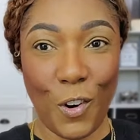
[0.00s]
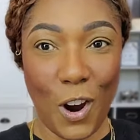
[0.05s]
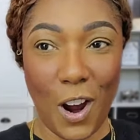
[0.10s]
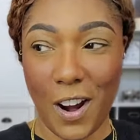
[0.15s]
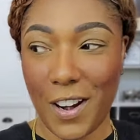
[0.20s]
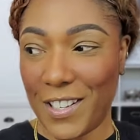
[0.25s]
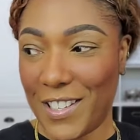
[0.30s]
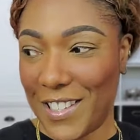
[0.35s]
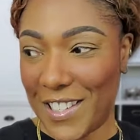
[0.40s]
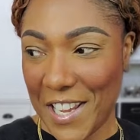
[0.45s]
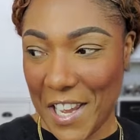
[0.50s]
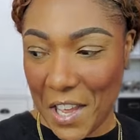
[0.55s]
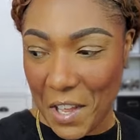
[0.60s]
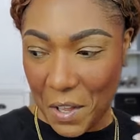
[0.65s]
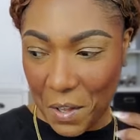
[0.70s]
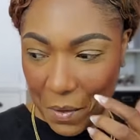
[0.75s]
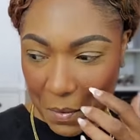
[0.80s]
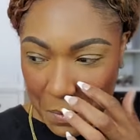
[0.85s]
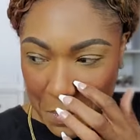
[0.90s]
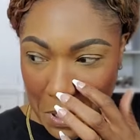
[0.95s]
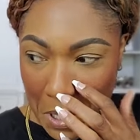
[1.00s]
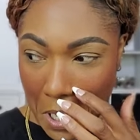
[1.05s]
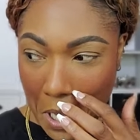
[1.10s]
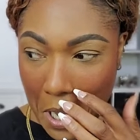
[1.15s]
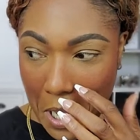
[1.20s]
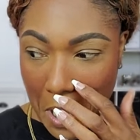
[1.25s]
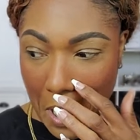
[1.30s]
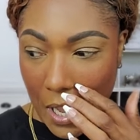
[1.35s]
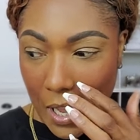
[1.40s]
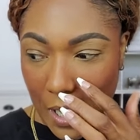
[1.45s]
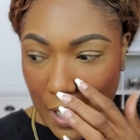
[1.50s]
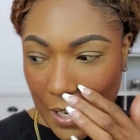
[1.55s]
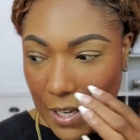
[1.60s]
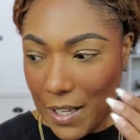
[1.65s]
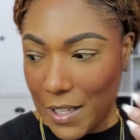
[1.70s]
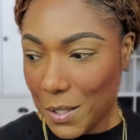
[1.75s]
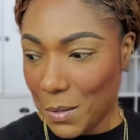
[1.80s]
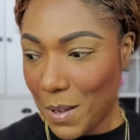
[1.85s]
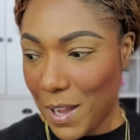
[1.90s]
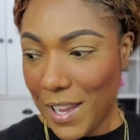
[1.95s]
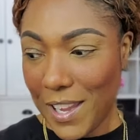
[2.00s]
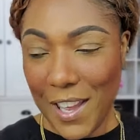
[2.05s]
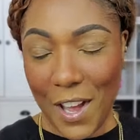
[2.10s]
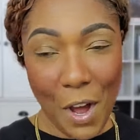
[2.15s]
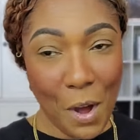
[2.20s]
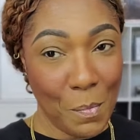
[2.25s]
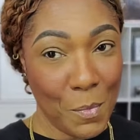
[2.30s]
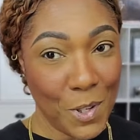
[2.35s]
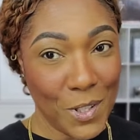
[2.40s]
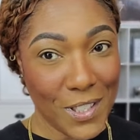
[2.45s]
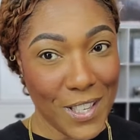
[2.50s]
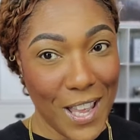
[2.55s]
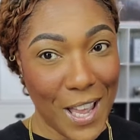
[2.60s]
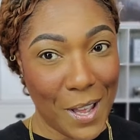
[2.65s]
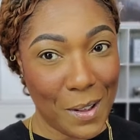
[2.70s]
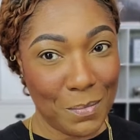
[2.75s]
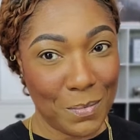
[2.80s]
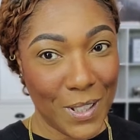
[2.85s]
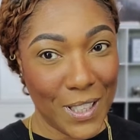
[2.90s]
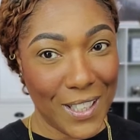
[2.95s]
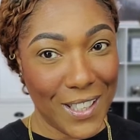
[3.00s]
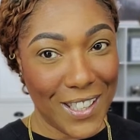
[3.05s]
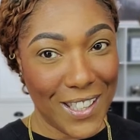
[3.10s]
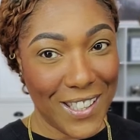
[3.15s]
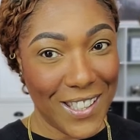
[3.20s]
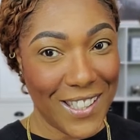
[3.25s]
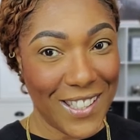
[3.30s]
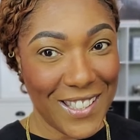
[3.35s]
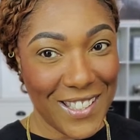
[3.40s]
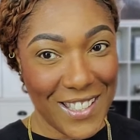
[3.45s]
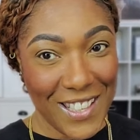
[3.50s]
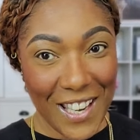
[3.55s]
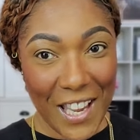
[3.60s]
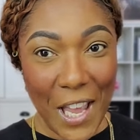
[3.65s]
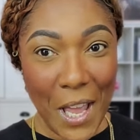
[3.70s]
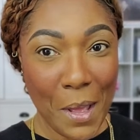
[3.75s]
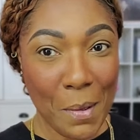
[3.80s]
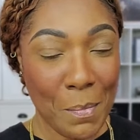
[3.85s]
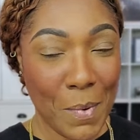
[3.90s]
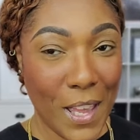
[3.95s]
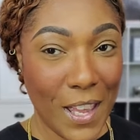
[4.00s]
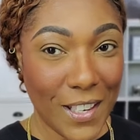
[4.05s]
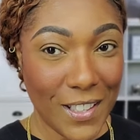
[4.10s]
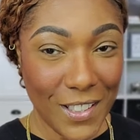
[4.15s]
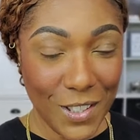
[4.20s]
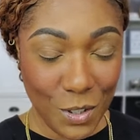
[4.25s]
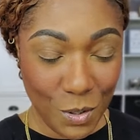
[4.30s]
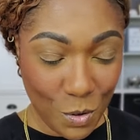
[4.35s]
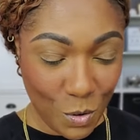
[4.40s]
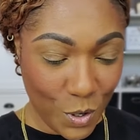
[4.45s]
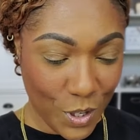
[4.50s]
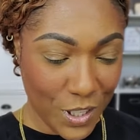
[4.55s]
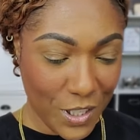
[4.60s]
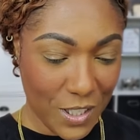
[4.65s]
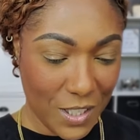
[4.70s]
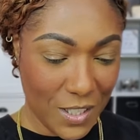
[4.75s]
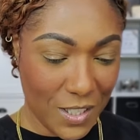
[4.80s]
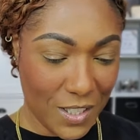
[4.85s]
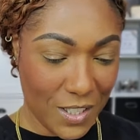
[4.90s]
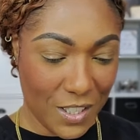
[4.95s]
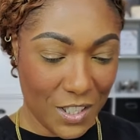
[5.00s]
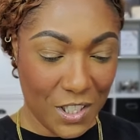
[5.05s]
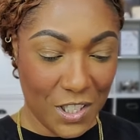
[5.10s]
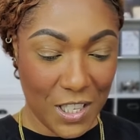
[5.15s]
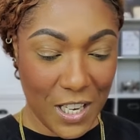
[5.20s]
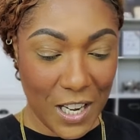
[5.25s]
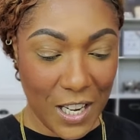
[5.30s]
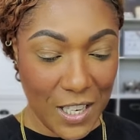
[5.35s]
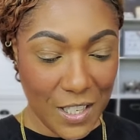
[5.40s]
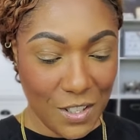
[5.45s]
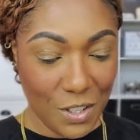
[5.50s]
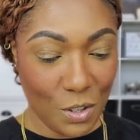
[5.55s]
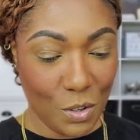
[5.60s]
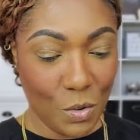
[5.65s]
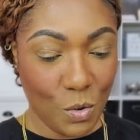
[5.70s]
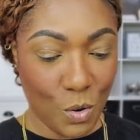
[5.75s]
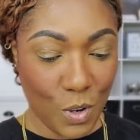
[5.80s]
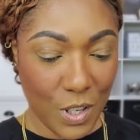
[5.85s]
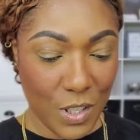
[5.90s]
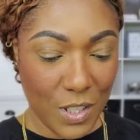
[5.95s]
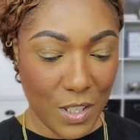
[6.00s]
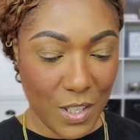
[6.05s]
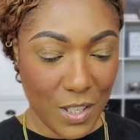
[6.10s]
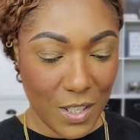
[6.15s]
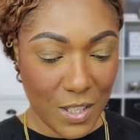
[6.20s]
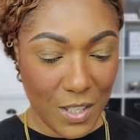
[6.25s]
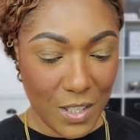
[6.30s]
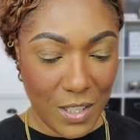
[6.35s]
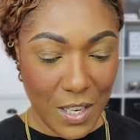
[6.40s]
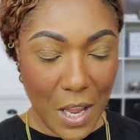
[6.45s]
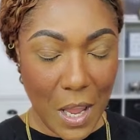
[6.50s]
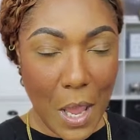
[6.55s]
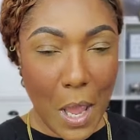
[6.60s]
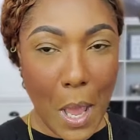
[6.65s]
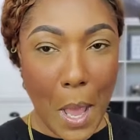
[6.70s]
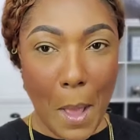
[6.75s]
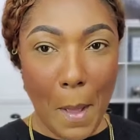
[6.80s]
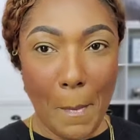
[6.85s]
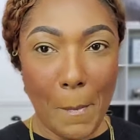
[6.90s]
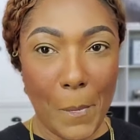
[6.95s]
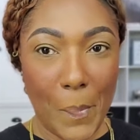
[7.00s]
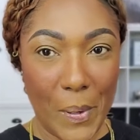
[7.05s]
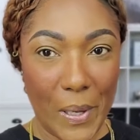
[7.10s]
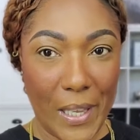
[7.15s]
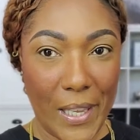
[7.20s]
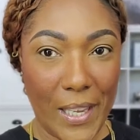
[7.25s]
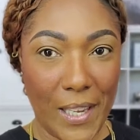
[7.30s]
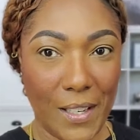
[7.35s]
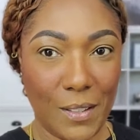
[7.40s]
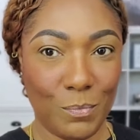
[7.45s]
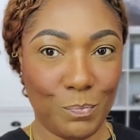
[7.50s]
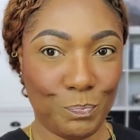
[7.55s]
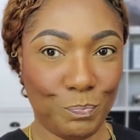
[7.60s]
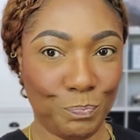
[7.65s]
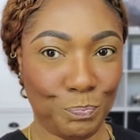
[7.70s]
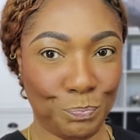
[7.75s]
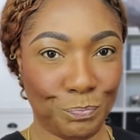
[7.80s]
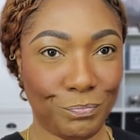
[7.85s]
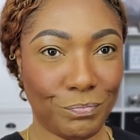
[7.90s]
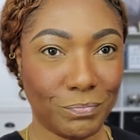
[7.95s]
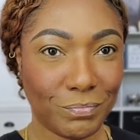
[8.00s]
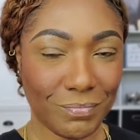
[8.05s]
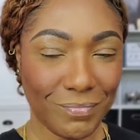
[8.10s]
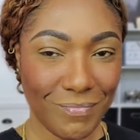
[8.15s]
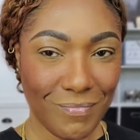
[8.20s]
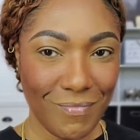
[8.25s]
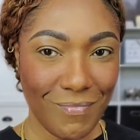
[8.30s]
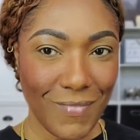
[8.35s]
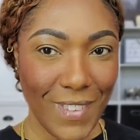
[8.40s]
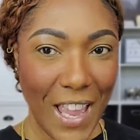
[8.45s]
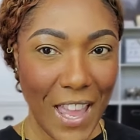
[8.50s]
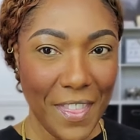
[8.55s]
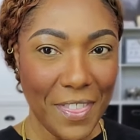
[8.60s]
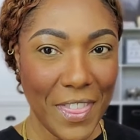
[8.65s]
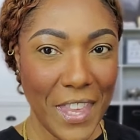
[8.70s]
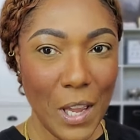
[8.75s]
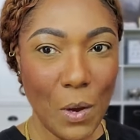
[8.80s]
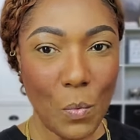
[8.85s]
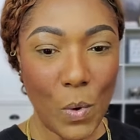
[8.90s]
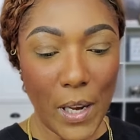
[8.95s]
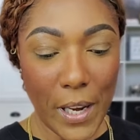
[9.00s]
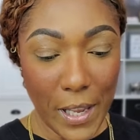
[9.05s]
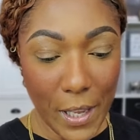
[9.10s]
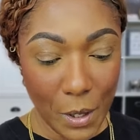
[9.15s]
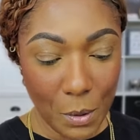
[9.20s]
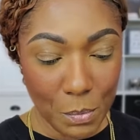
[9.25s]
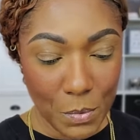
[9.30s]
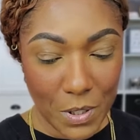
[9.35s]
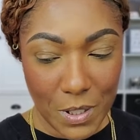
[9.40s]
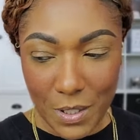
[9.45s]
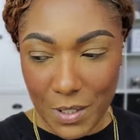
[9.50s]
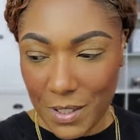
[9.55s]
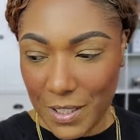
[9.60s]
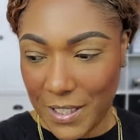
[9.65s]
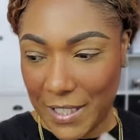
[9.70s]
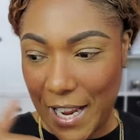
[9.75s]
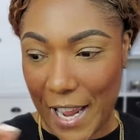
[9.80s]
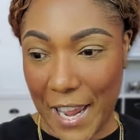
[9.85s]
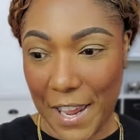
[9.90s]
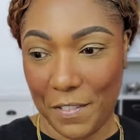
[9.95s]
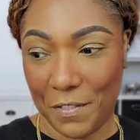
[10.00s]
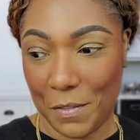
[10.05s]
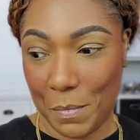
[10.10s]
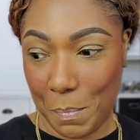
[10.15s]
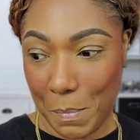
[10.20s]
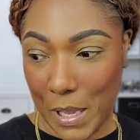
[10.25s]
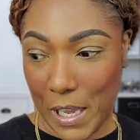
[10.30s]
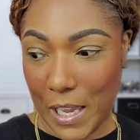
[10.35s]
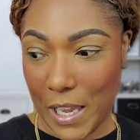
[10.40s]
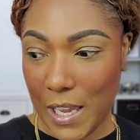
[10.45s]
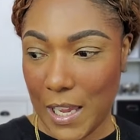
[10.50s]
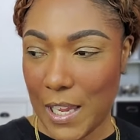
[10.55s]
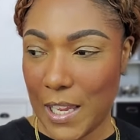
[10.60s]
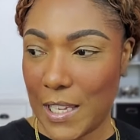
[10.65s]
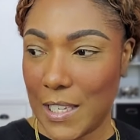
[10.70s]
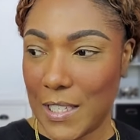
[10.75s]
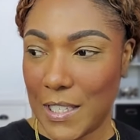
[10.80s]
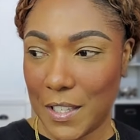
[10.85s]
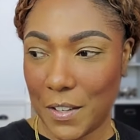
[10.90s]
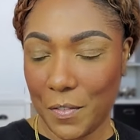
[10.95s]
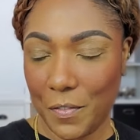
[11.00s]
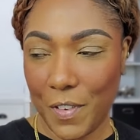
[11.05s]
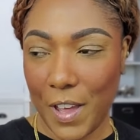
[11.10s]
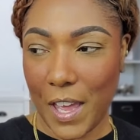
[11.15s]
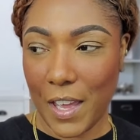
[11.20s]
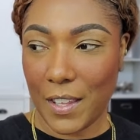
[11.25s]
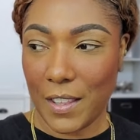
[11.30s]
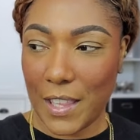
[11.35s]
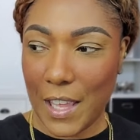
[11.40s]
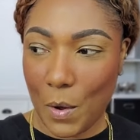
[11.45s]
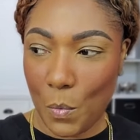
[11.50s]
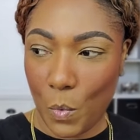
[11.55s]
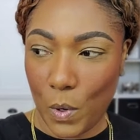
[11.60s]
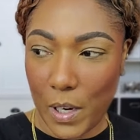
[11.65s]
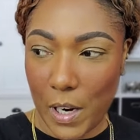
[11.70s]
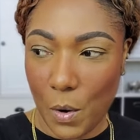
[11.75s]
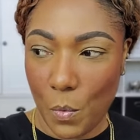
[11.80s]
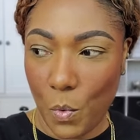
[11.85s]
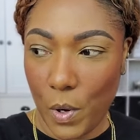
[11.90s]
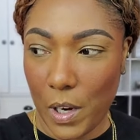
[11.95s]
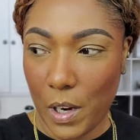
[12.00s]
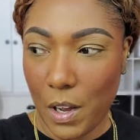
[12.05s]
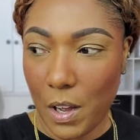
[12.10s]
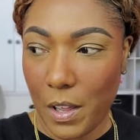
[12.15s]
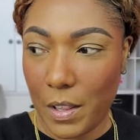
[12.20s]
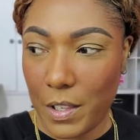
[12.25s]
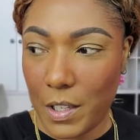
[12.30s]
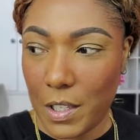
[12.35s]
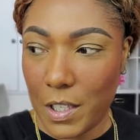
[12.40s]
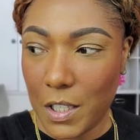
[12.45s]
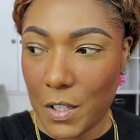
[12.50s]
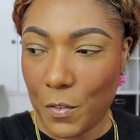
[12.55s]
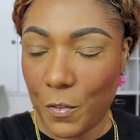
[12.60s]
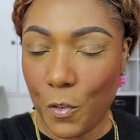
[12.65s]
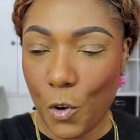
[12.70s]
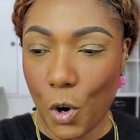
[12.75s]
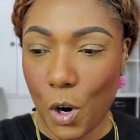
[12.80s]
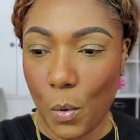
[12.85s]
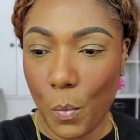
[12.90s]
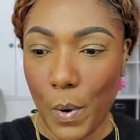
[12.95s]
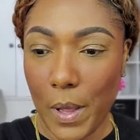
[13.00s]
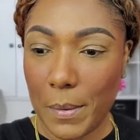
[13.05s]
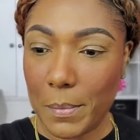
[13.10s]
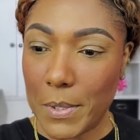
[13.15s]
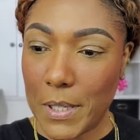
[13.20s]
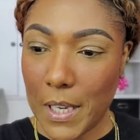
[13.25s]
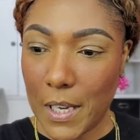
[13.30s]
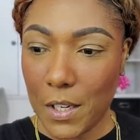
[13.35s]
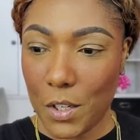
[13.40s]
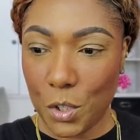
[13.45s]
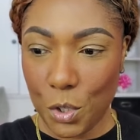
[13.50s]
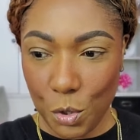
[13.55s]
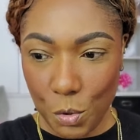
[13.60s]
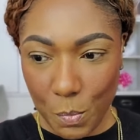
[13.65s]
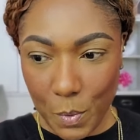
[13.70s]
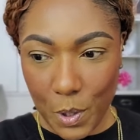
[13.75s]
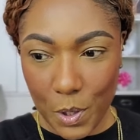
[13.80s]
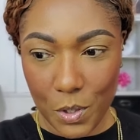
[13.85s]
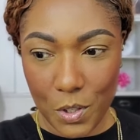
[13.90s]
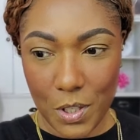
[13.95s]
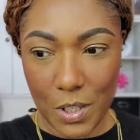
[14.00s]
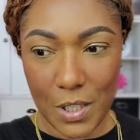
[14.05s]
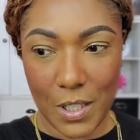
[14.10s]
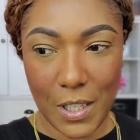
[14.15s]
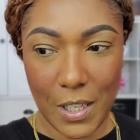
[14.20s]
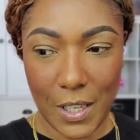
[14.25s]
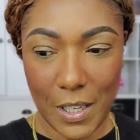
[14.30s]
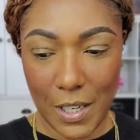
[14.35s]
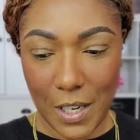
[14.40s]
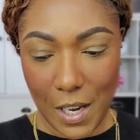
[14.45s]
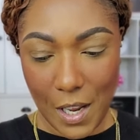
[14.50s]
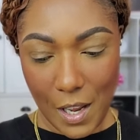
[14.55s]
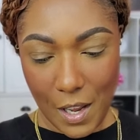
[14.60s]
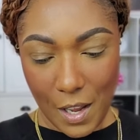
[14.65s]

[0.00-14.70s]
for ourselves and that's why he almost got me because that compact is gorgeous the shades are gorgeous but I think what helped save me is the fact that when I went on the Sephora website to purchase it,